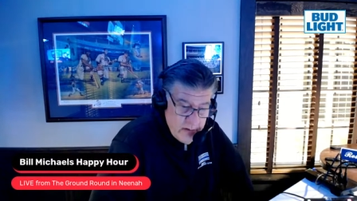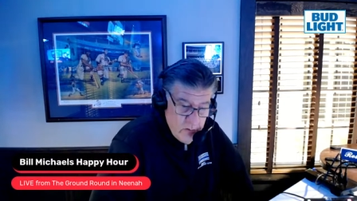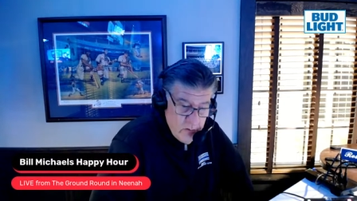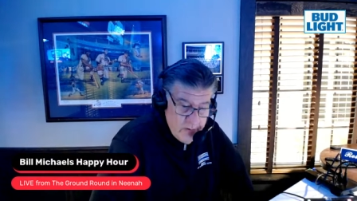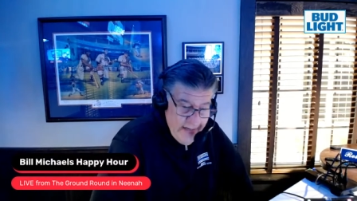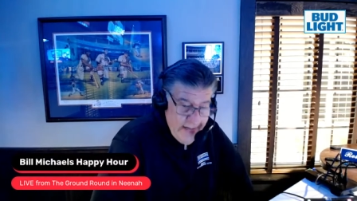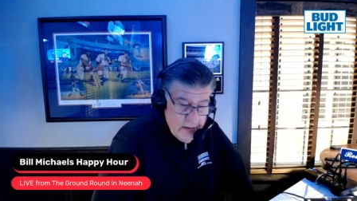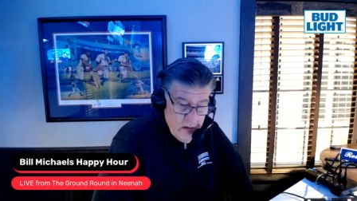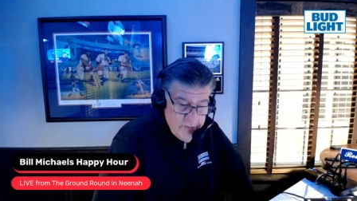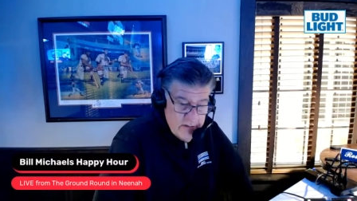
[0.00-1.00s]
You need an
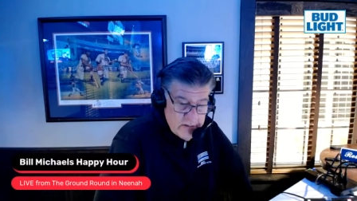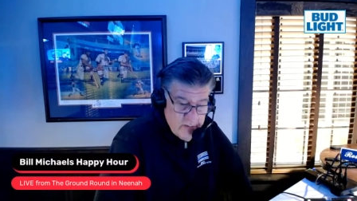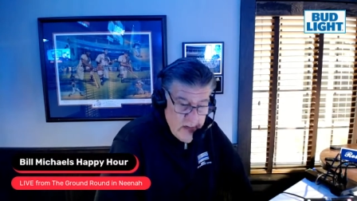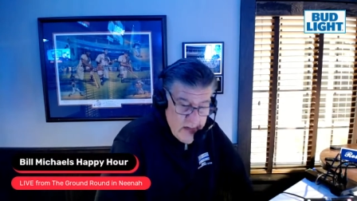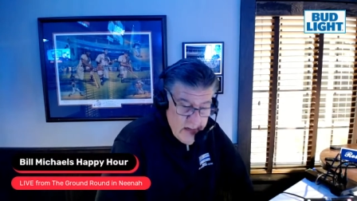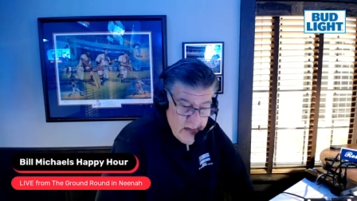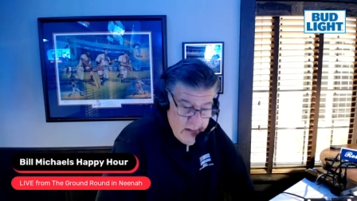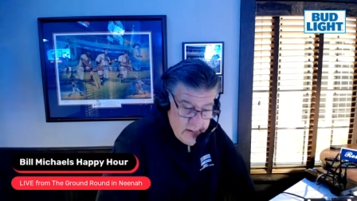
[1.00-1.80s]
offensive line.